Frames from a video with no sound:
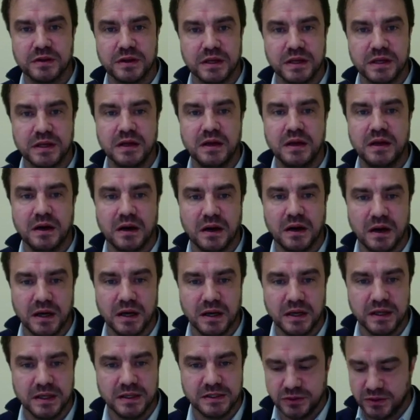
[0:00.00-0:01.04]
the
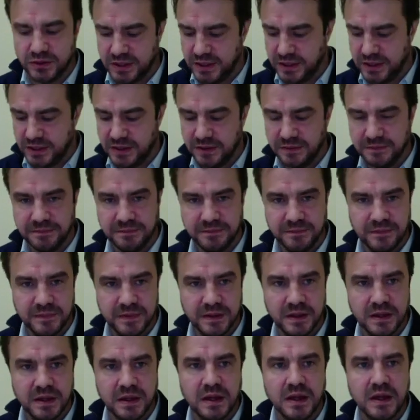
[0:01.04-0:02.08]
highly educated.
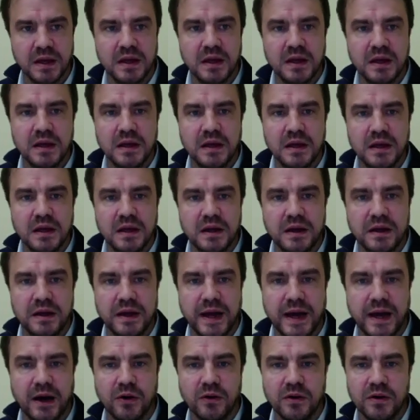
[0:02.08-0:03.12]

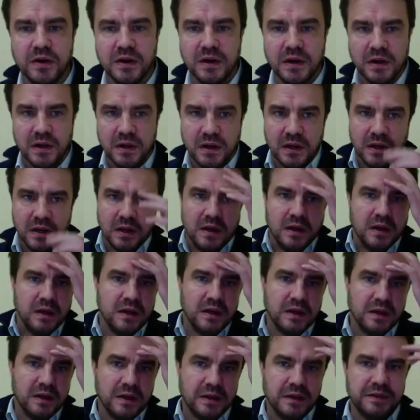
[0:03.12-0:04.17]
Now,
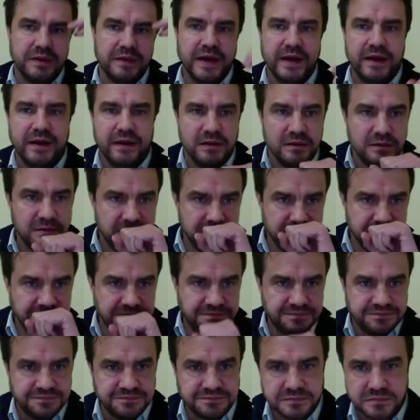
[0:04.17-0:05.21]

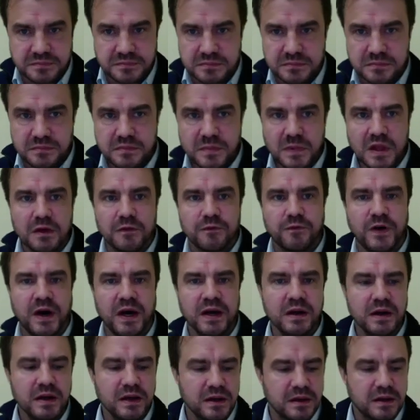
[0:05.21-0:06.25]
then
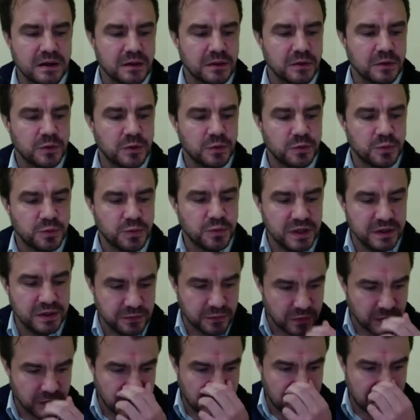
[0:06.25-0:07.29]
finally,
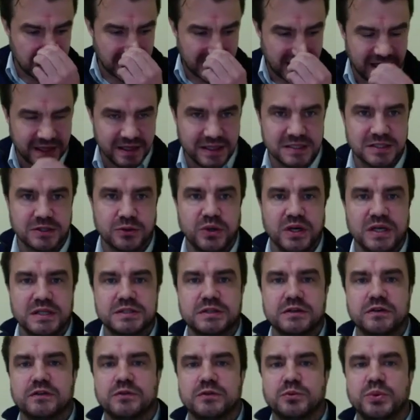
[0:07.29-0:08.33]
we had this
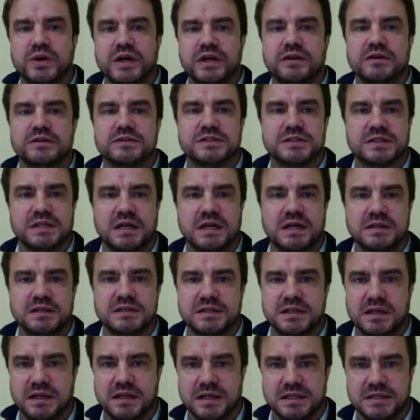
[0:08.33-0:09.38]
question of whether
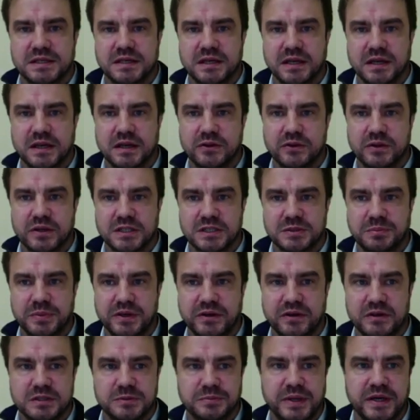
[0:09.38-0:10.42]
sons are less likely to
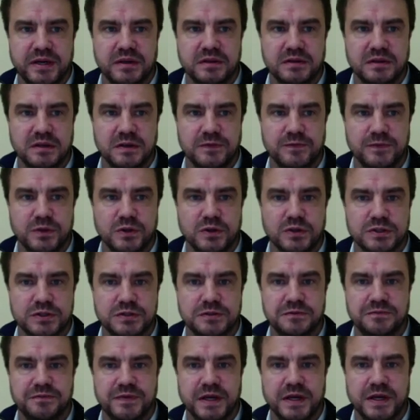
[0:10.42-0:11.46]
experience parental
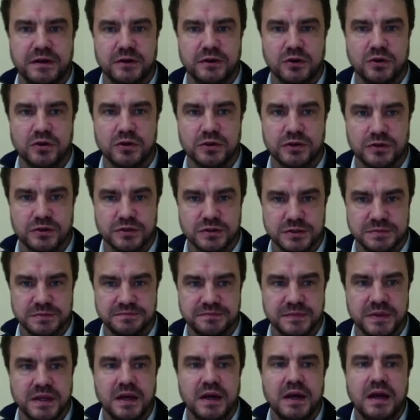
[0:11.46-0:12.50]
divorce than daughters.
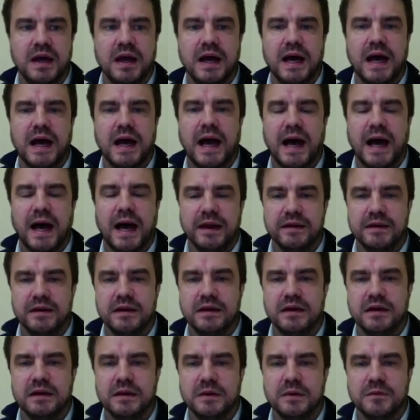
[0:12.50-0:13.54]
And
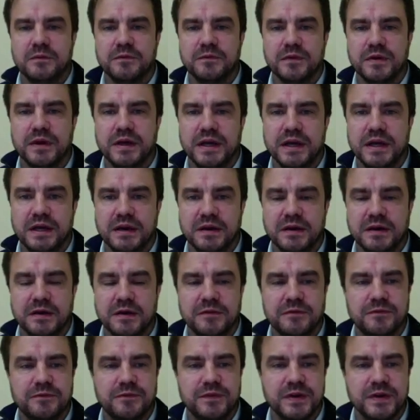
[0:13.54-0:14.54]
in